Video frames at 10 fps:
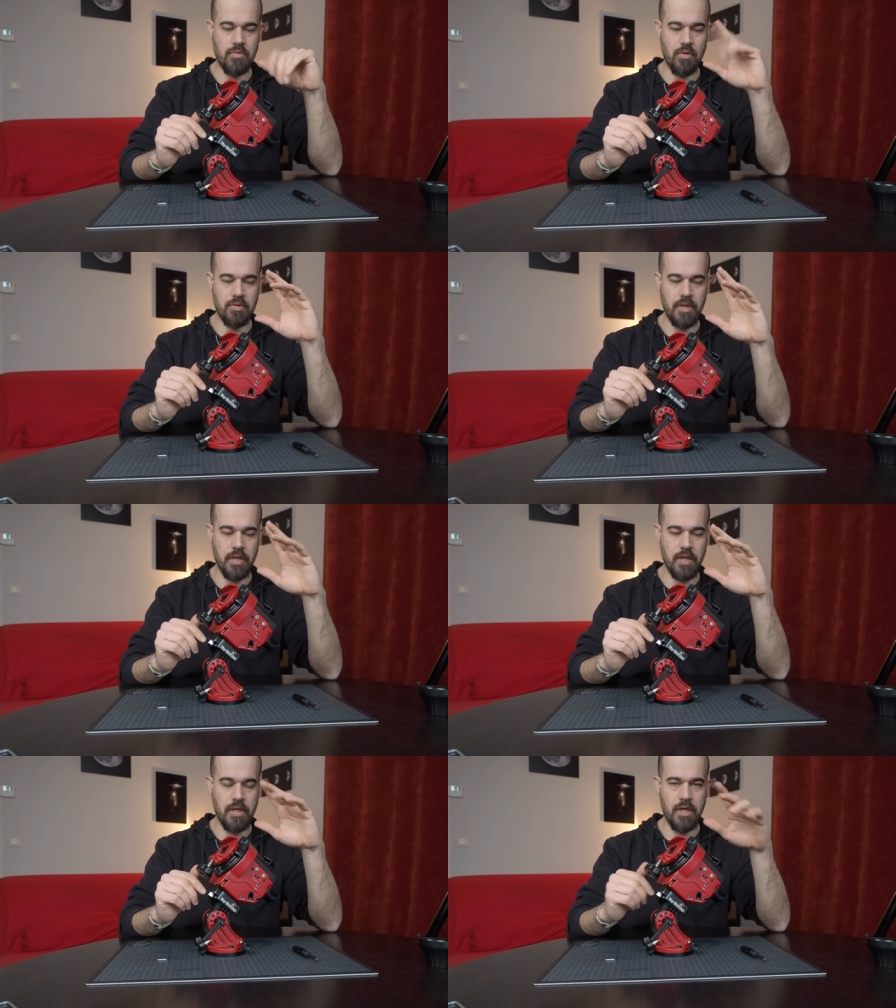on the
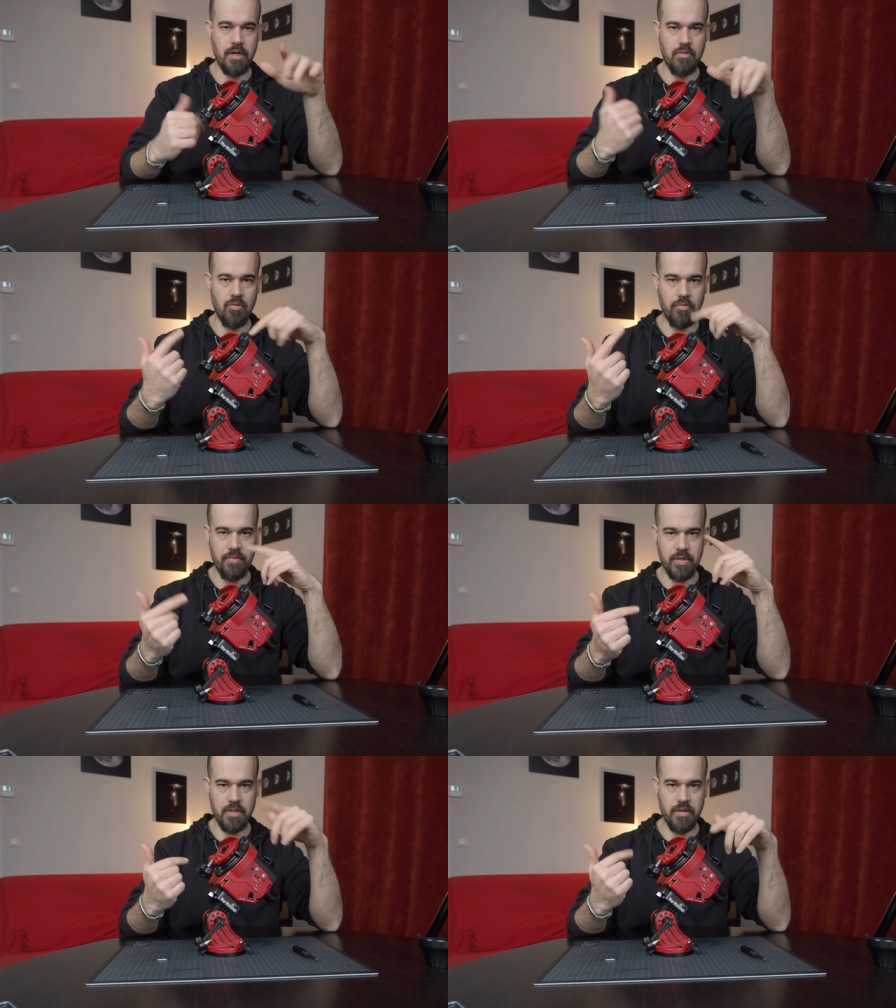ring gear
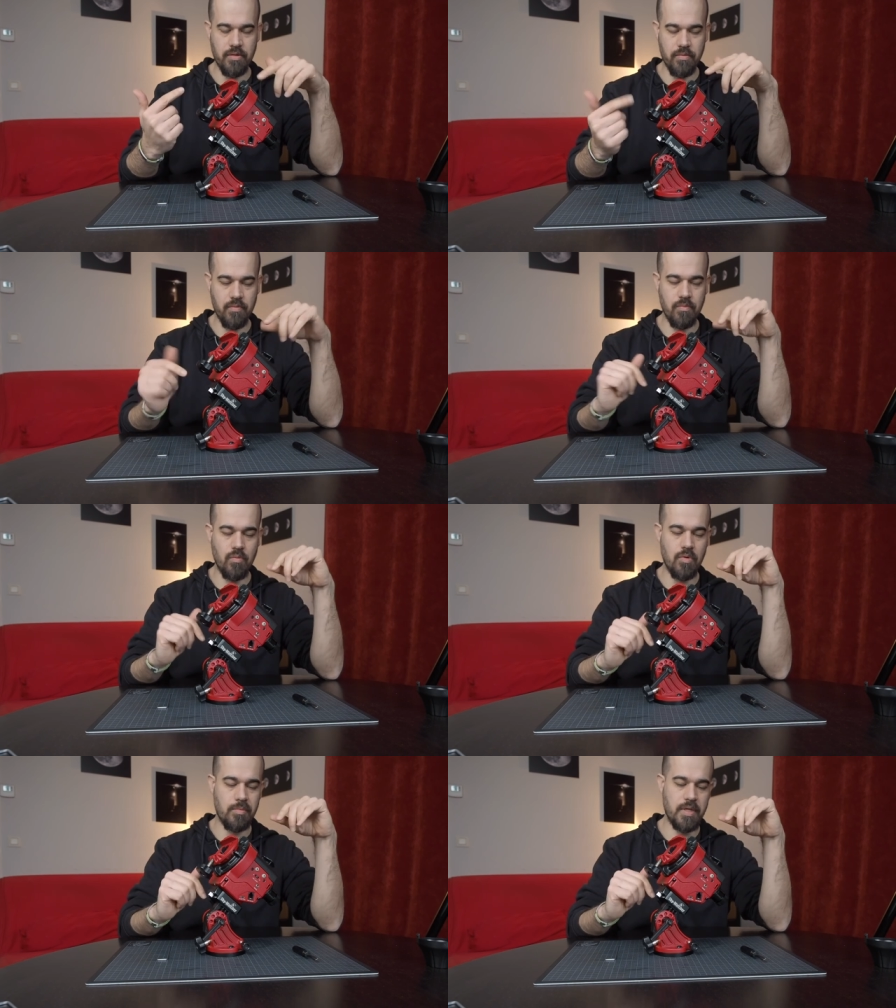over the
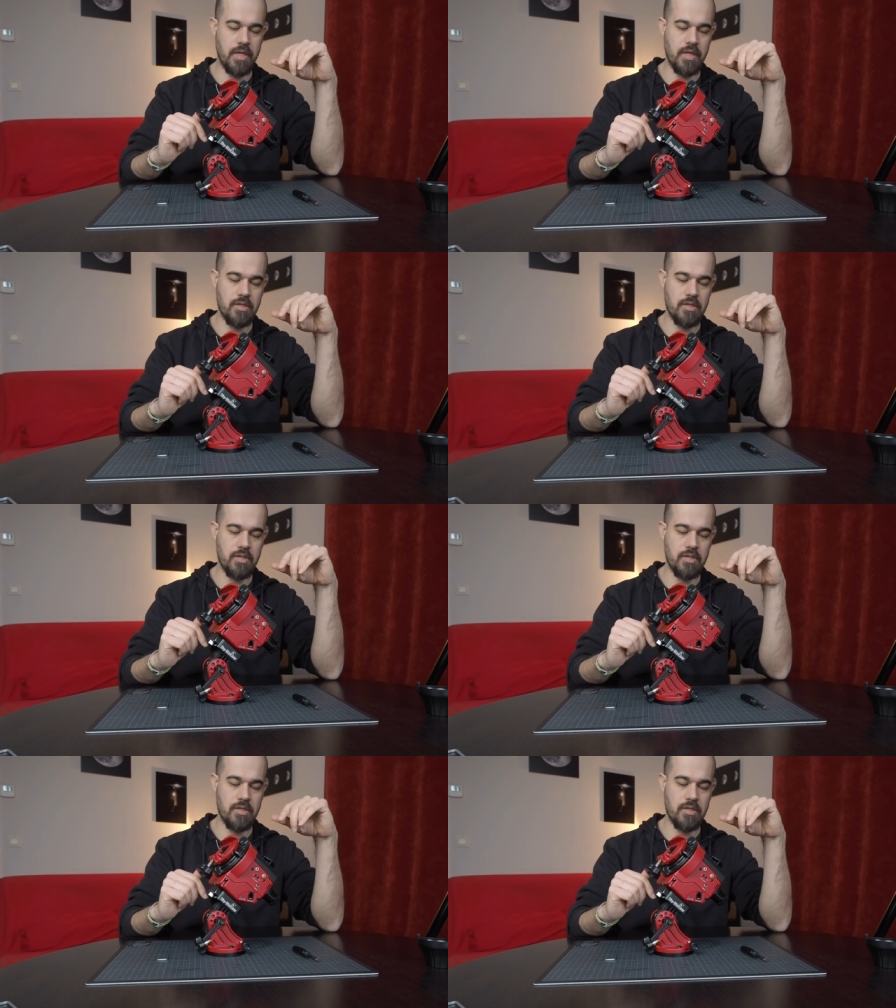worm gear,